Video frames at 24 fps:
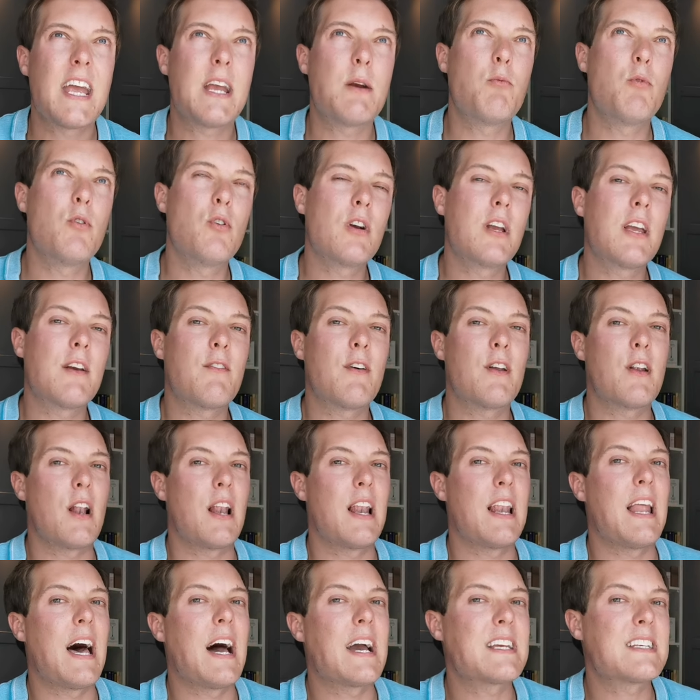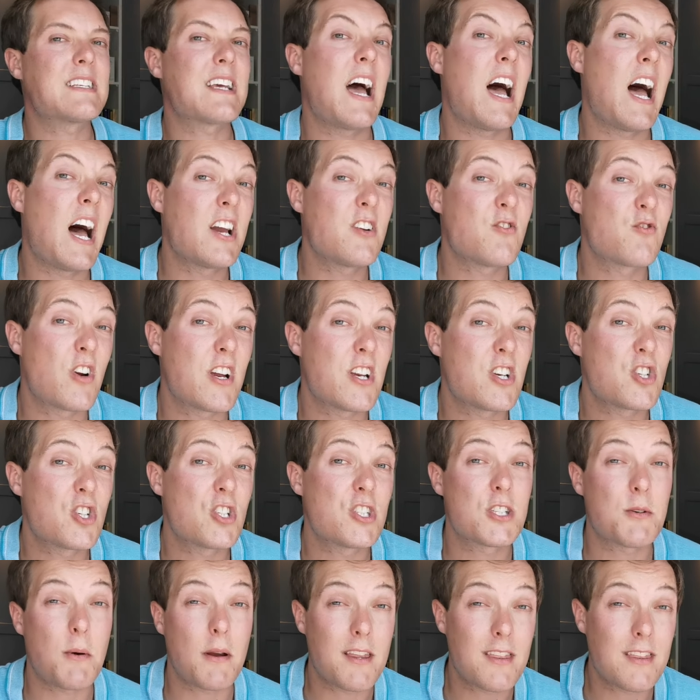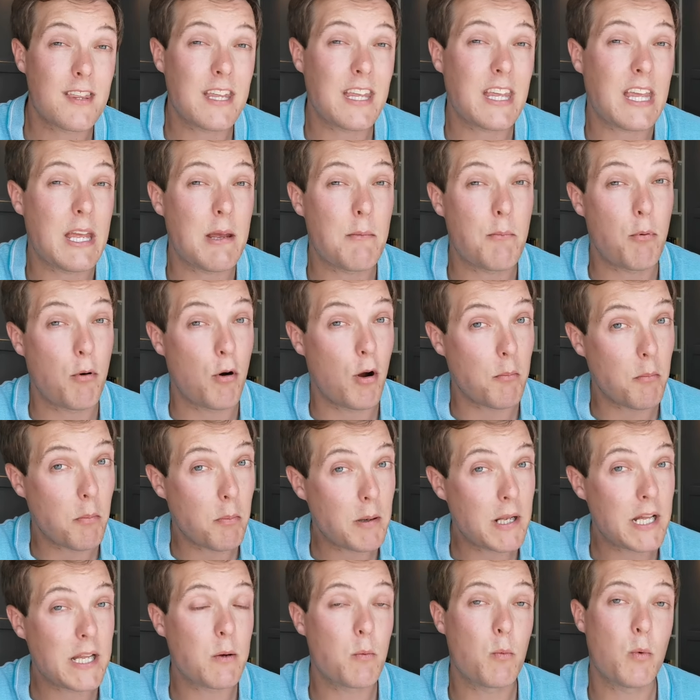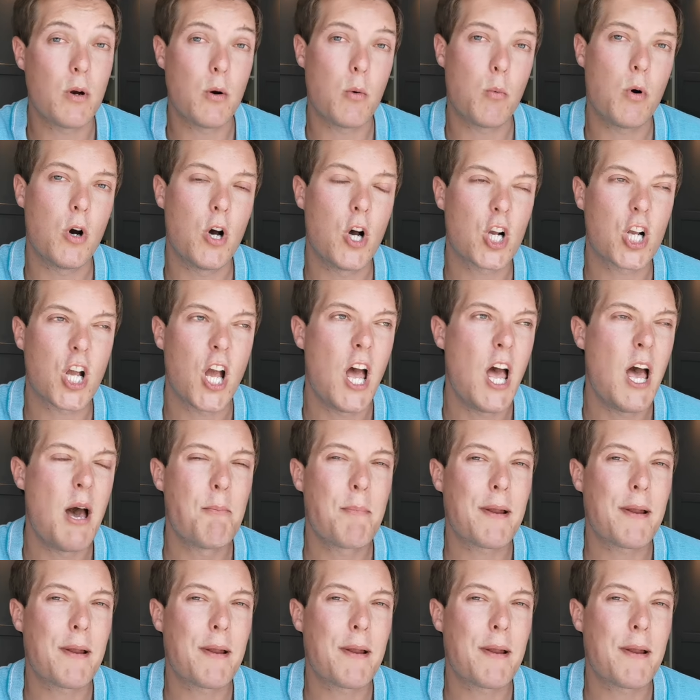It will give a light hydration. So I think it probably will work.